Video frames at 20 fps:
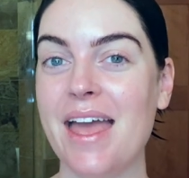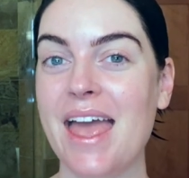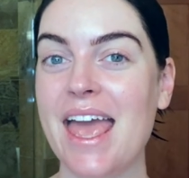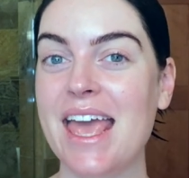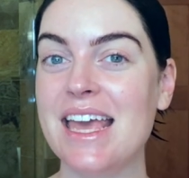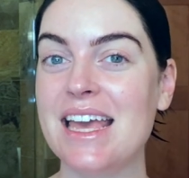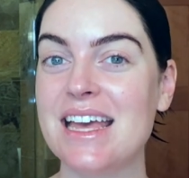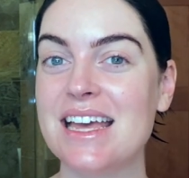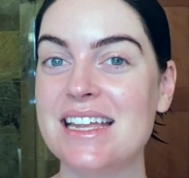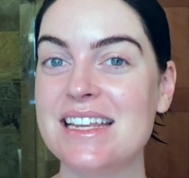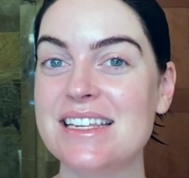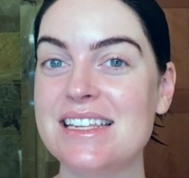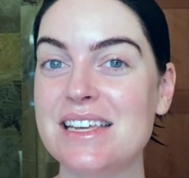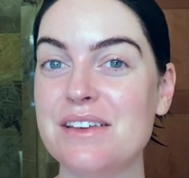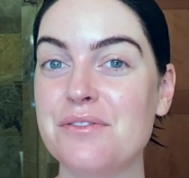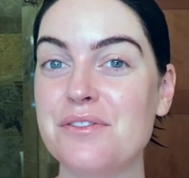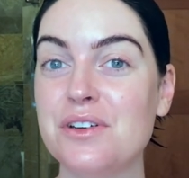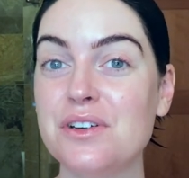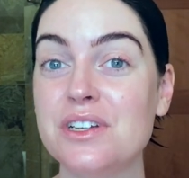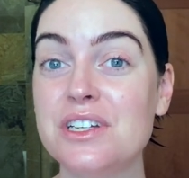And
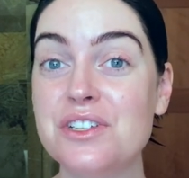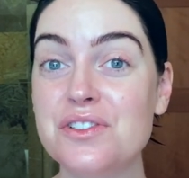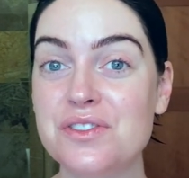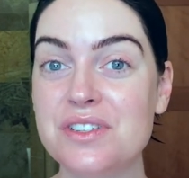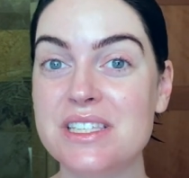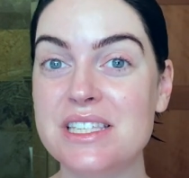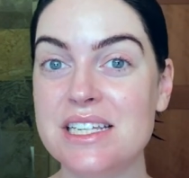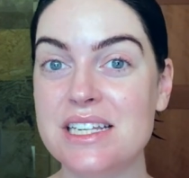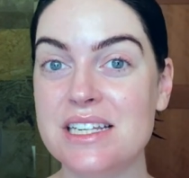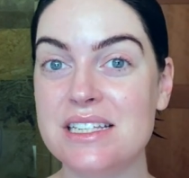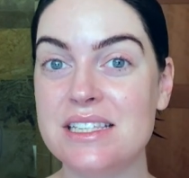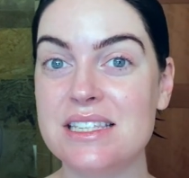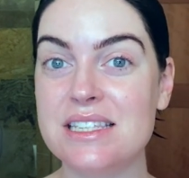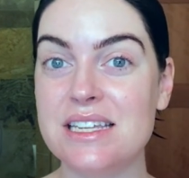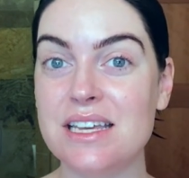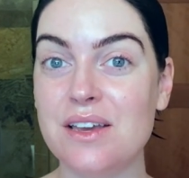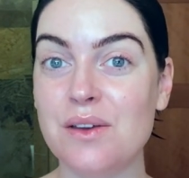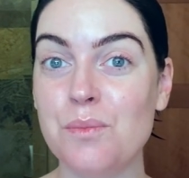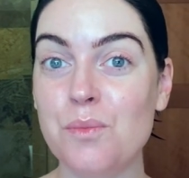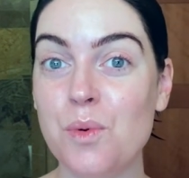if you're interested in
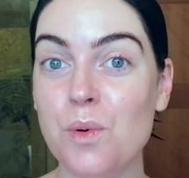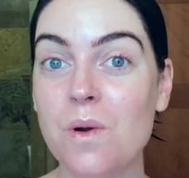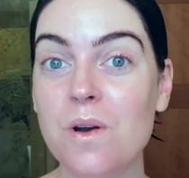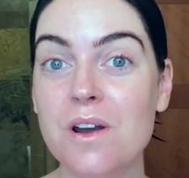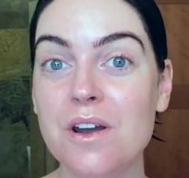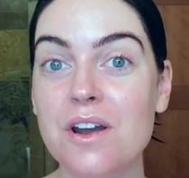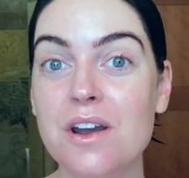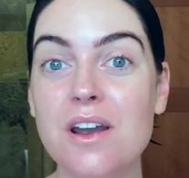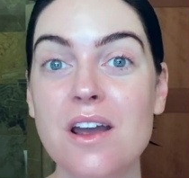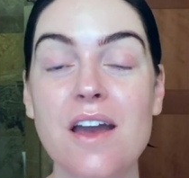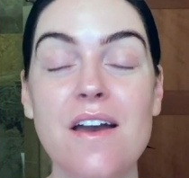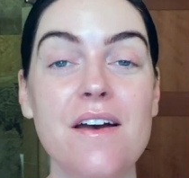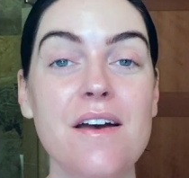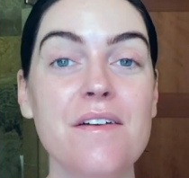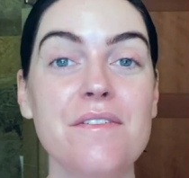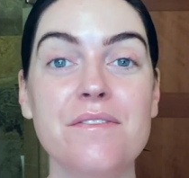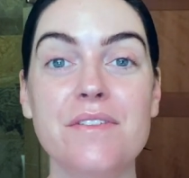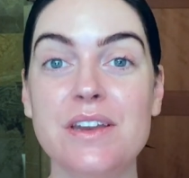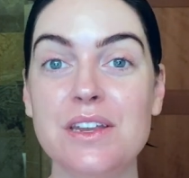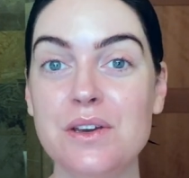seeing more
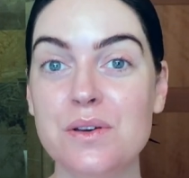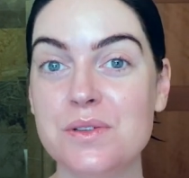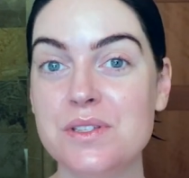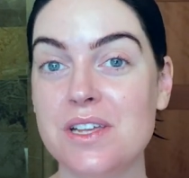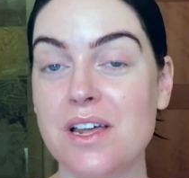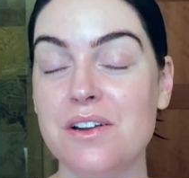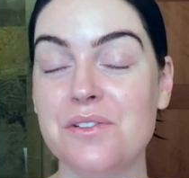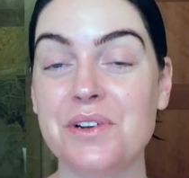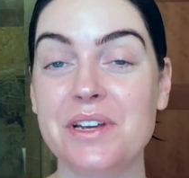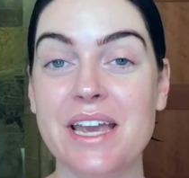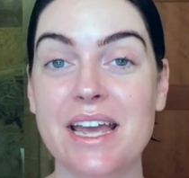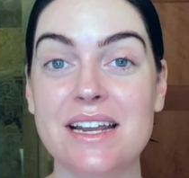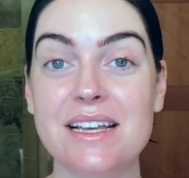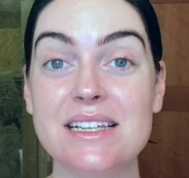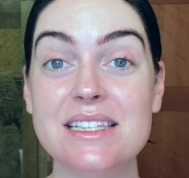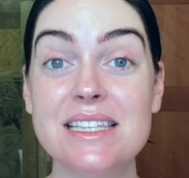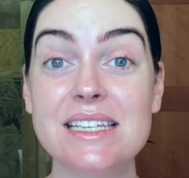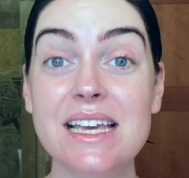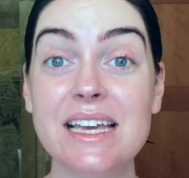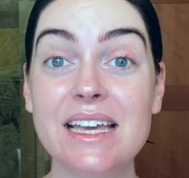videos on organic
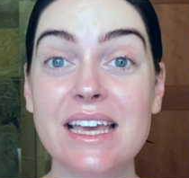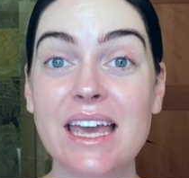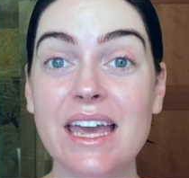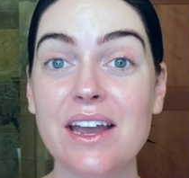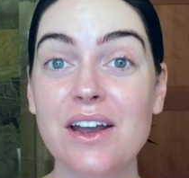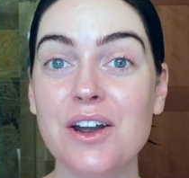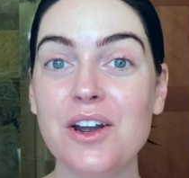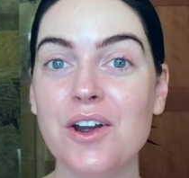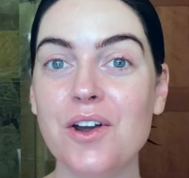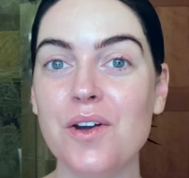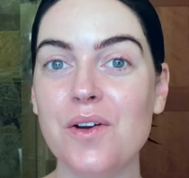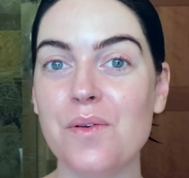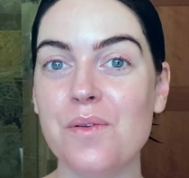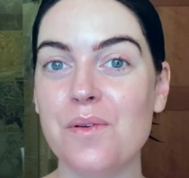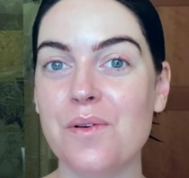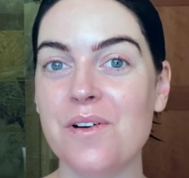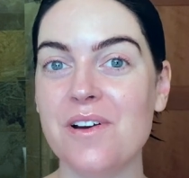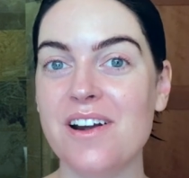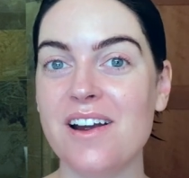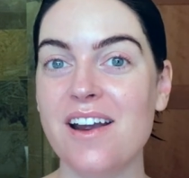skincare
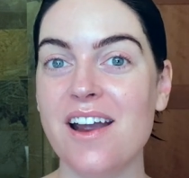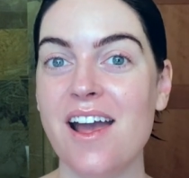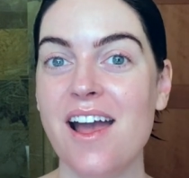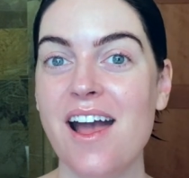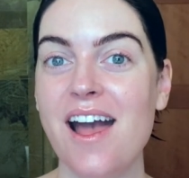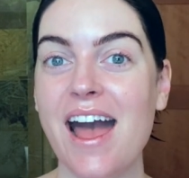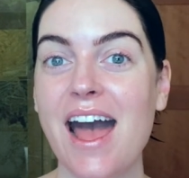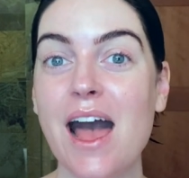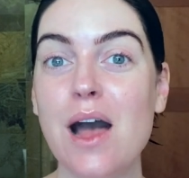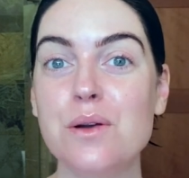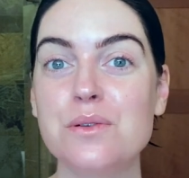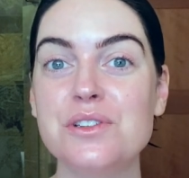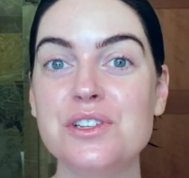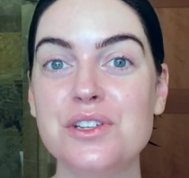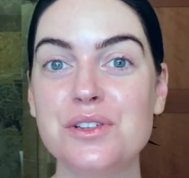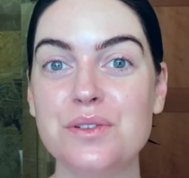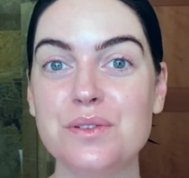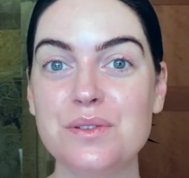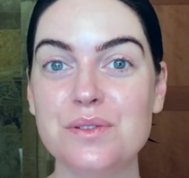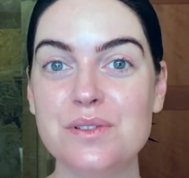or
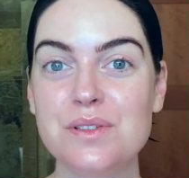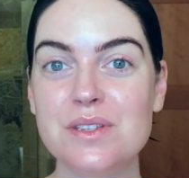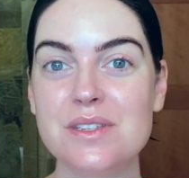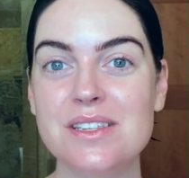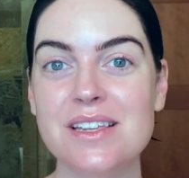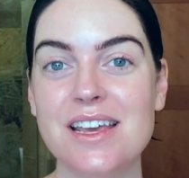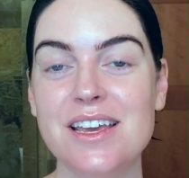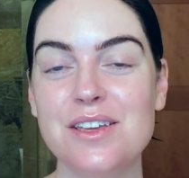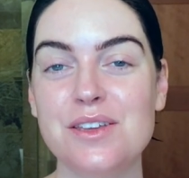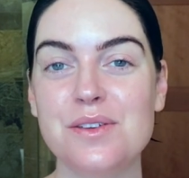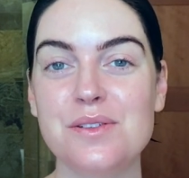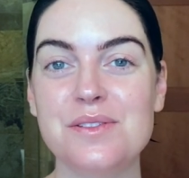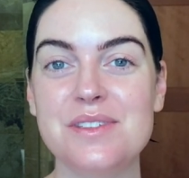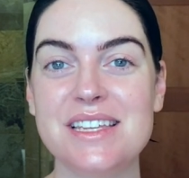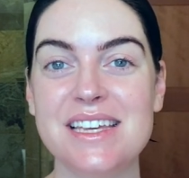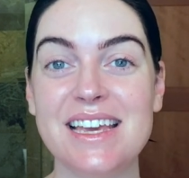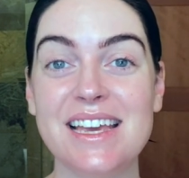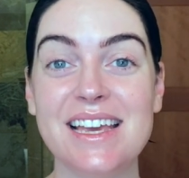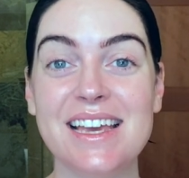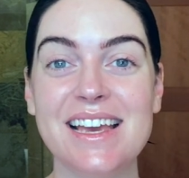how-tos
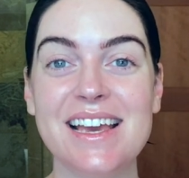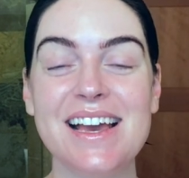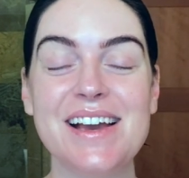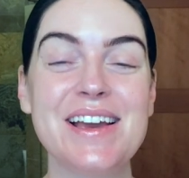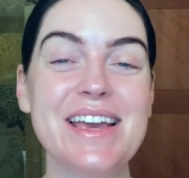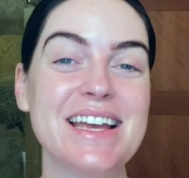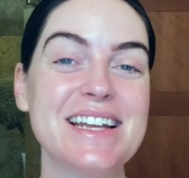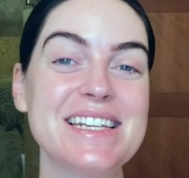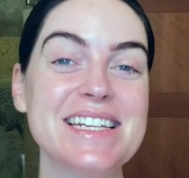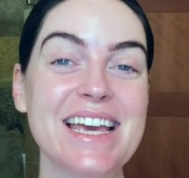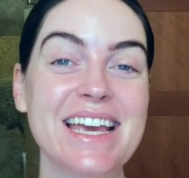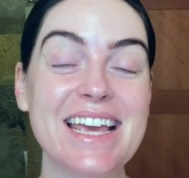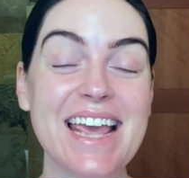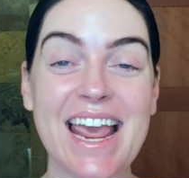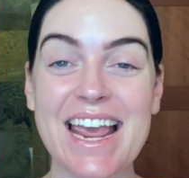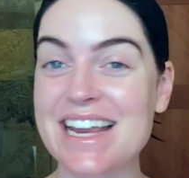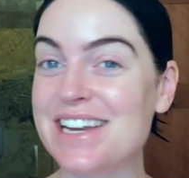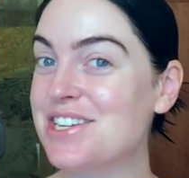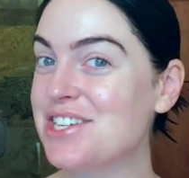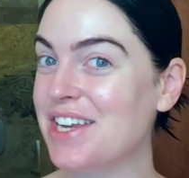using
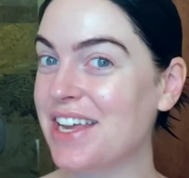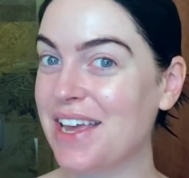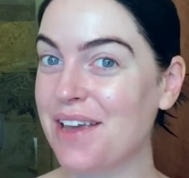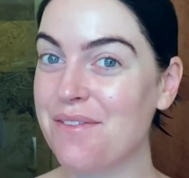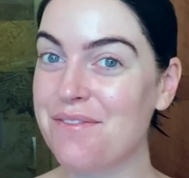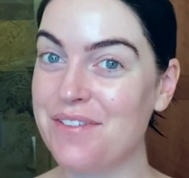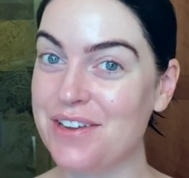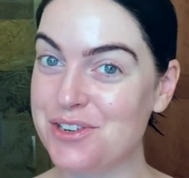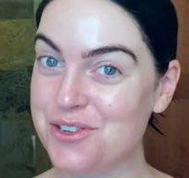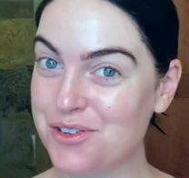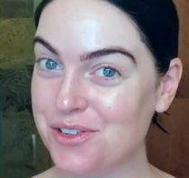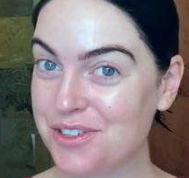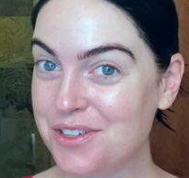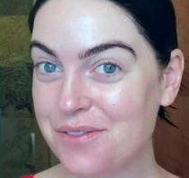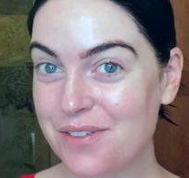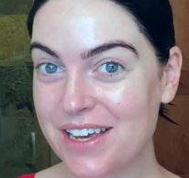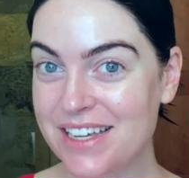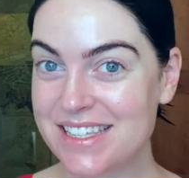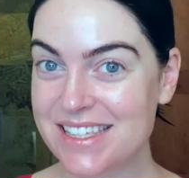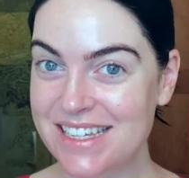anti-aging facial
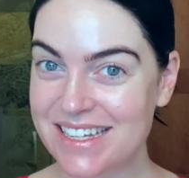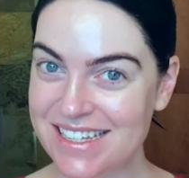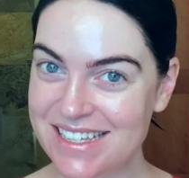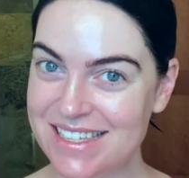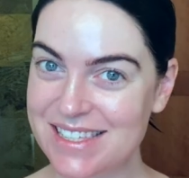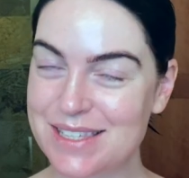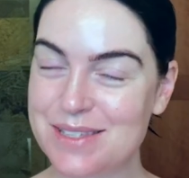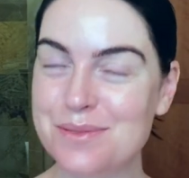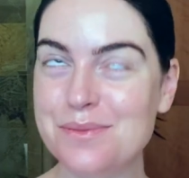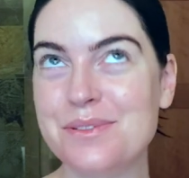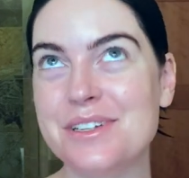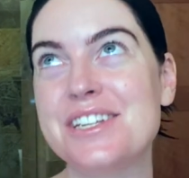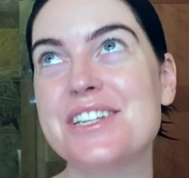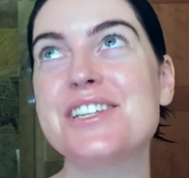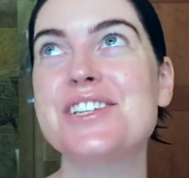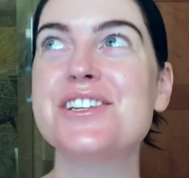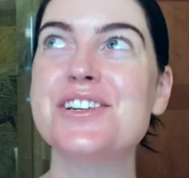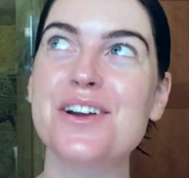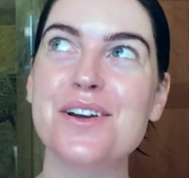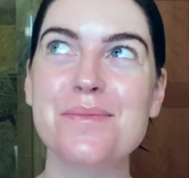devices,
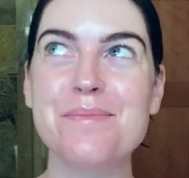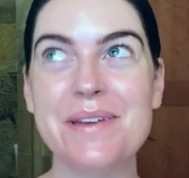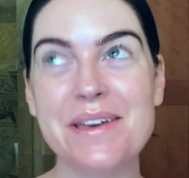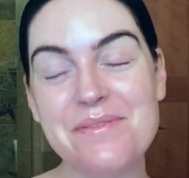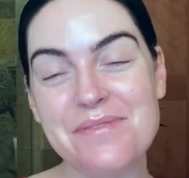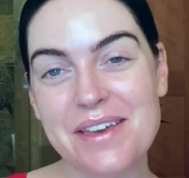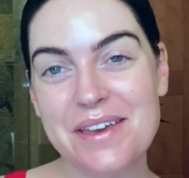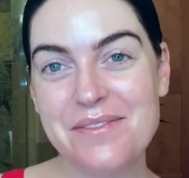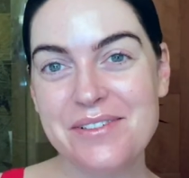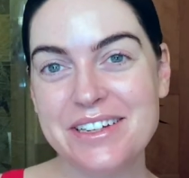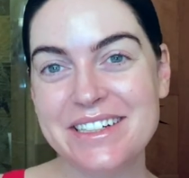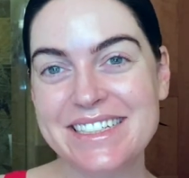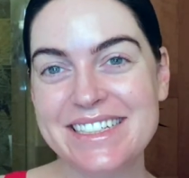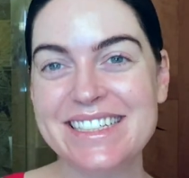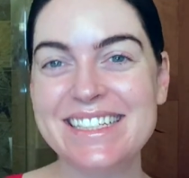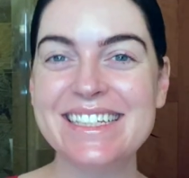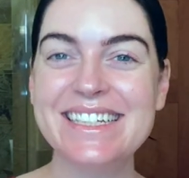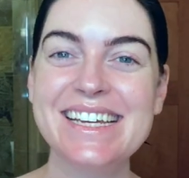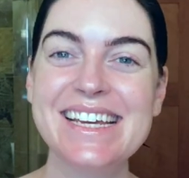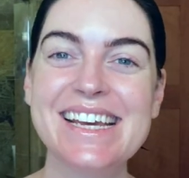which are my
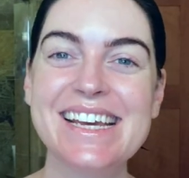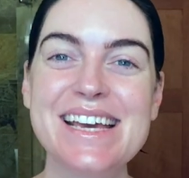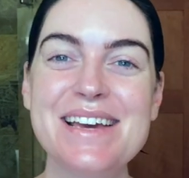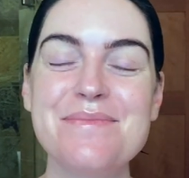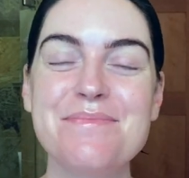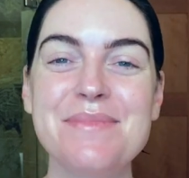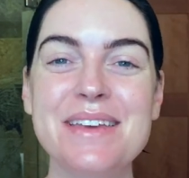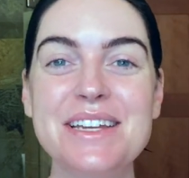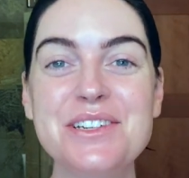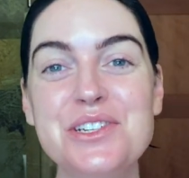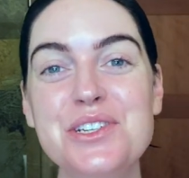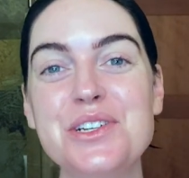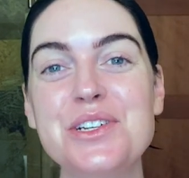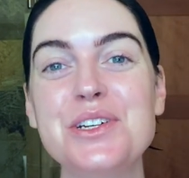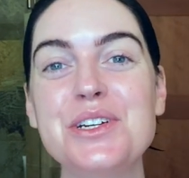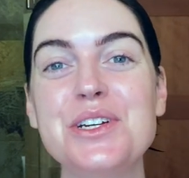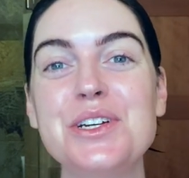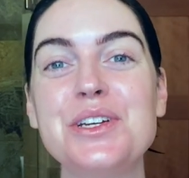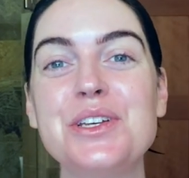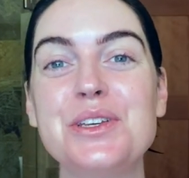favorite, make
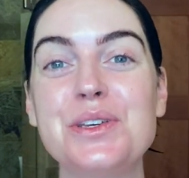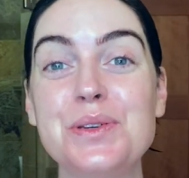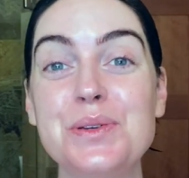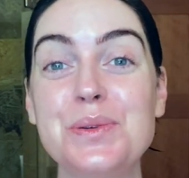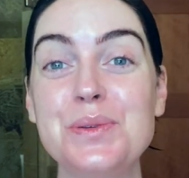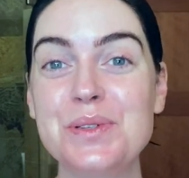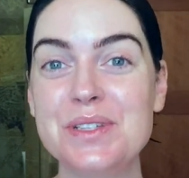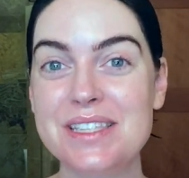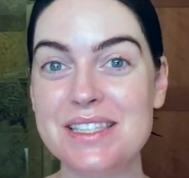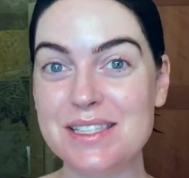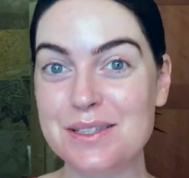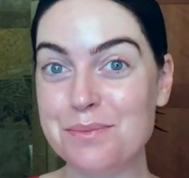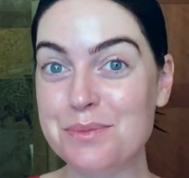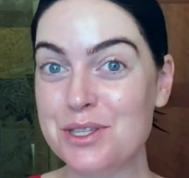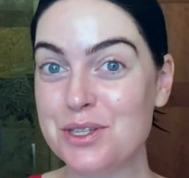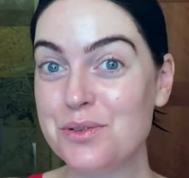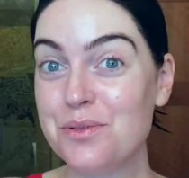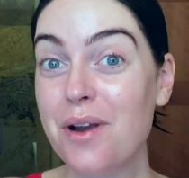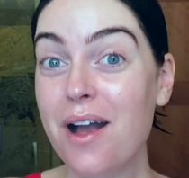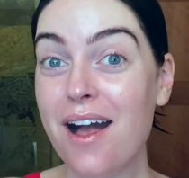sure you
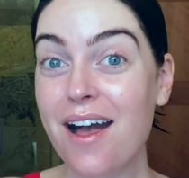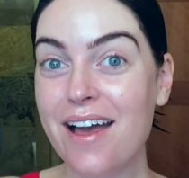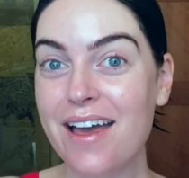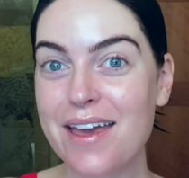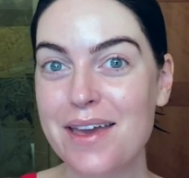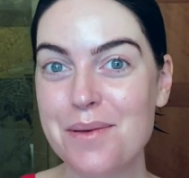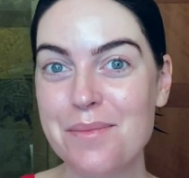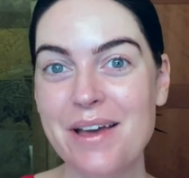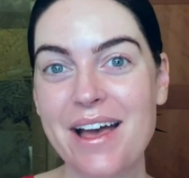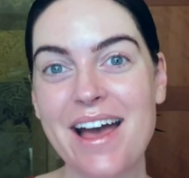subscribe.